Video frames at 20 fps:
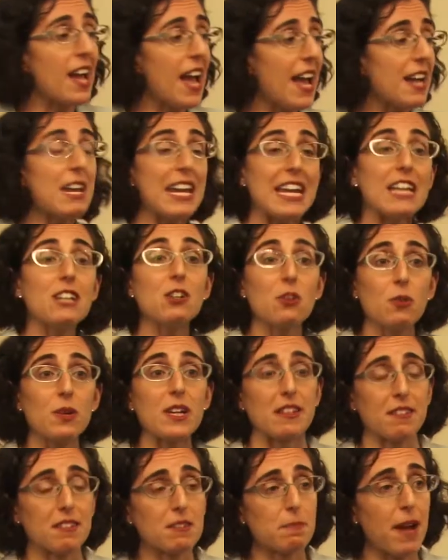had
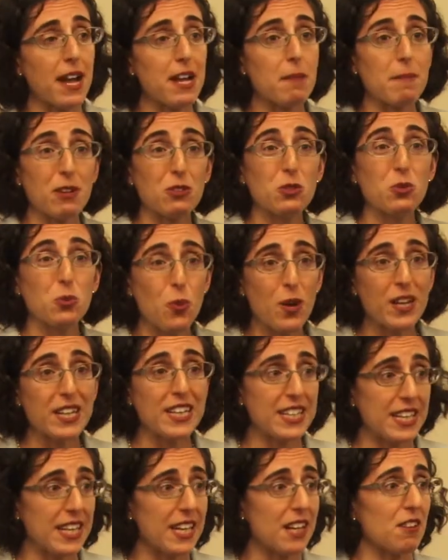increased by about 20
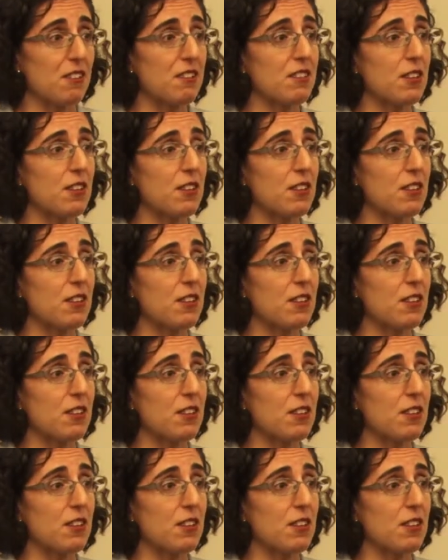years.